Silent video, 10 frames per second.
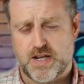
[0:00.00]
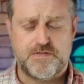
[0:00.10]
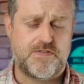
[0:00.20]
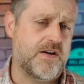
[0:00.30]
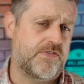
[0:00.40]
the
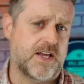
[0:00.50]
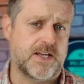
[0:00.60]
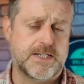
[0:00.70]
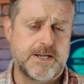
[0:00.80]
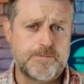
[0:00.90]
5
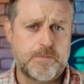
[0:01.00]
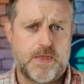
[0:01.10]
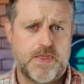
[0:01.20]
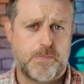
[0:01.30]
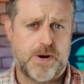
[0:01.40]
things
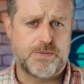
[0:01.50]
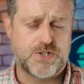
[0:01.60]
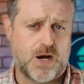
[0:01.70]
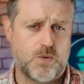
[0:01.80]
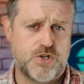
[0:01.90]
that perhaps
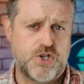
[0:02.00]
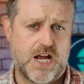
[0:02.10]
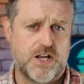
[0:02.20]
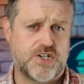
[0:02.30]
I would change.